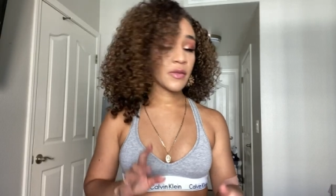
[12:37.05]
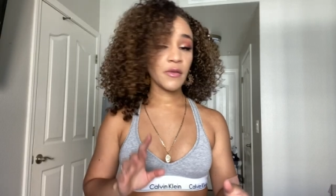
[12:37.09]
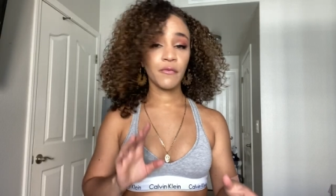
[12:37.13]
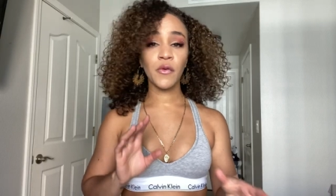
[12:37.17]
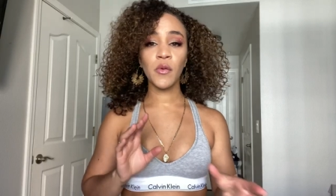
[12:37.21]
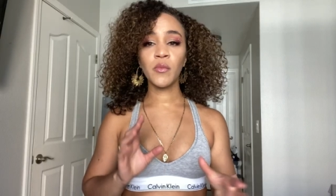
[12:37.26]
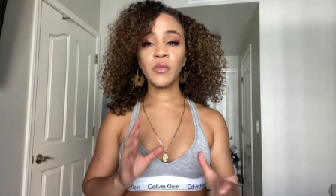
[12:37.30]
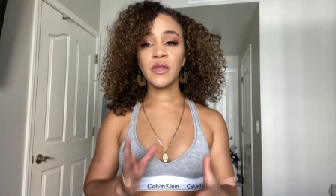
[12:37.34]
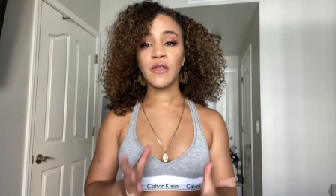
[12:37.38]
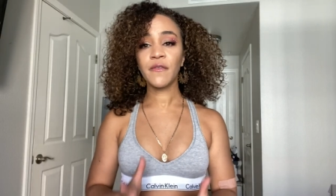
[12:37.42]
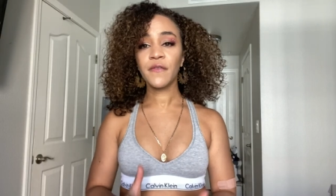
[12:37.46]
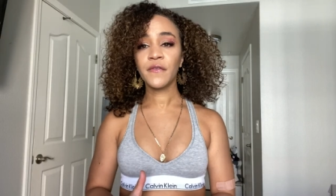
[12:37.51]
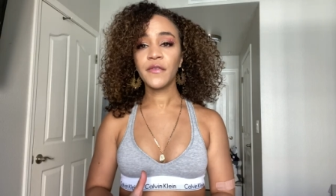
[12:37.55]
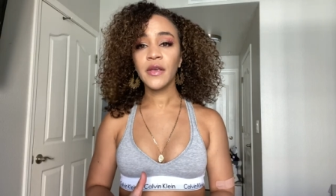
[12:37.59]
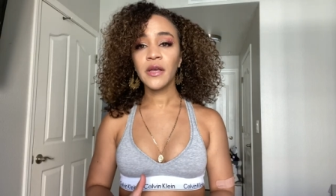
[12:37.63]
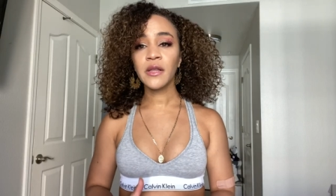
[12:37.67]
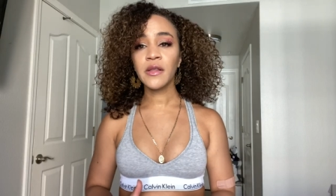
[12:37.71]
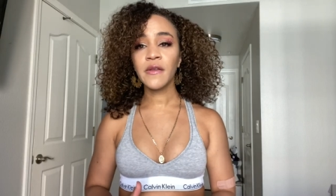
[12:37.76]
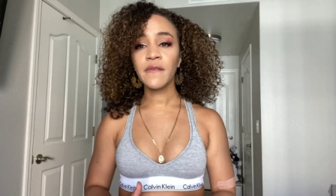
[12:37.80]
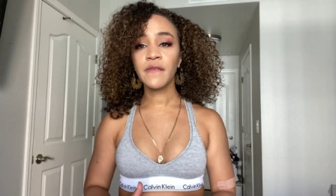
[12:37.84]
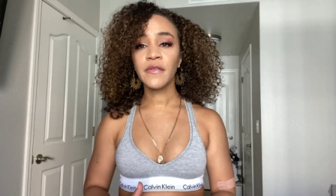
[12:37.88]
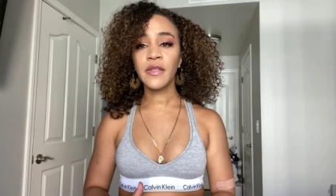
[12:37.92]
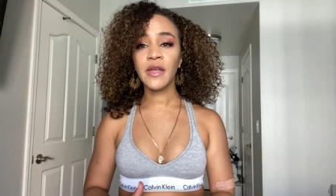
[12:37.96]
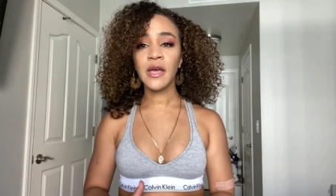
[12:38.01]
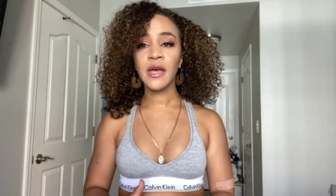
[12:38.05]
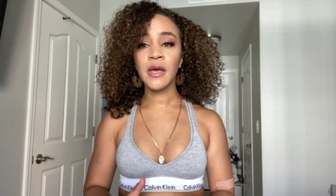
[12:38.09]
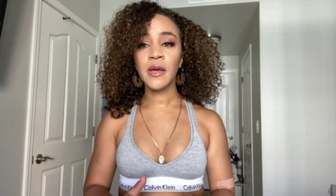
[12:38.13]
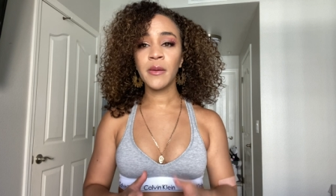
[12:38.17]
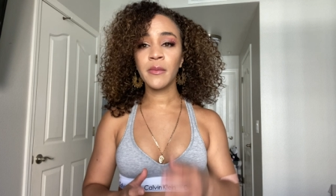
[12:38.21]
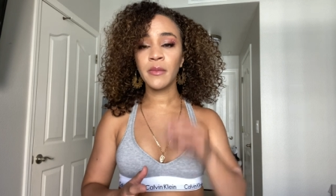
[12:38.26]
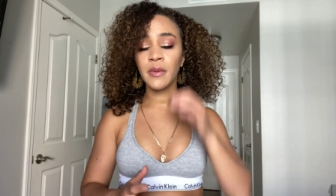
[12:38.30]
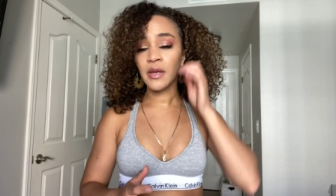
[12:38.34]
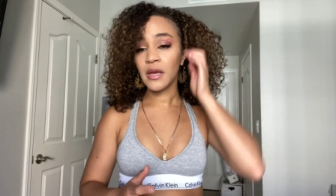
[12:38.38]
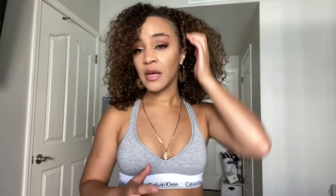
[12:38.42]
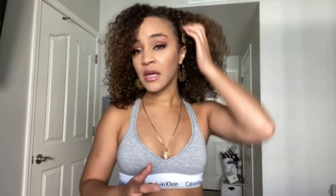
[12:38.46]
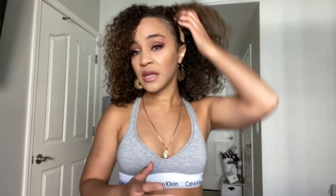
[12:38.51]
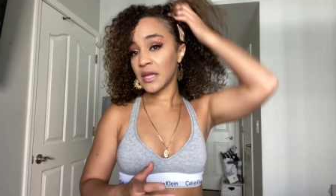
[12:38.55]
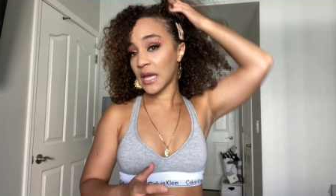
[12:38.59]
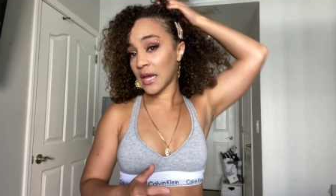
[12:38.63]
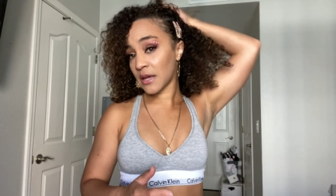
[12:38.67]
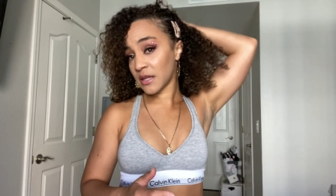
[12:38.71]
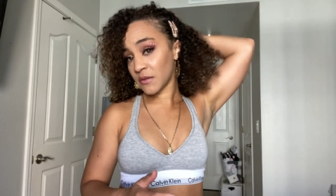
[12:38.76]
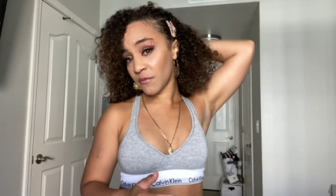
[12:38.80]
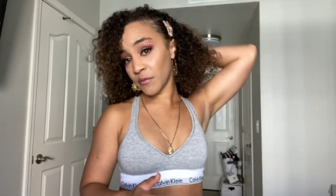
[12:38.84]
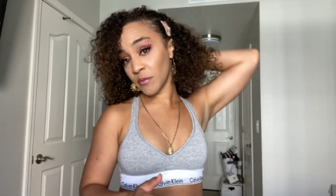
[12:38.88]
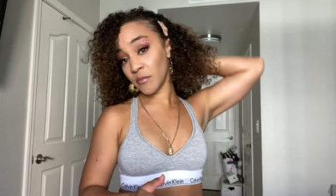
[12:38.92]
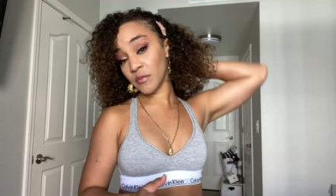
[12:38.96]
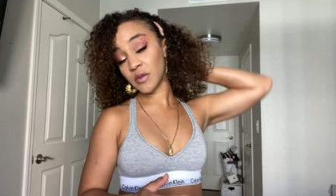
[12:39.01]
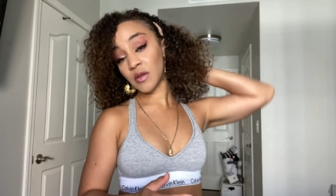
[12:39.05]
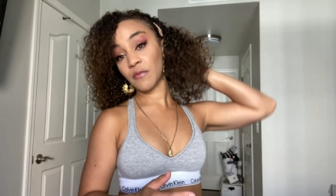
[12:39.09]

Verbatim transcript: from the feel of them, like from,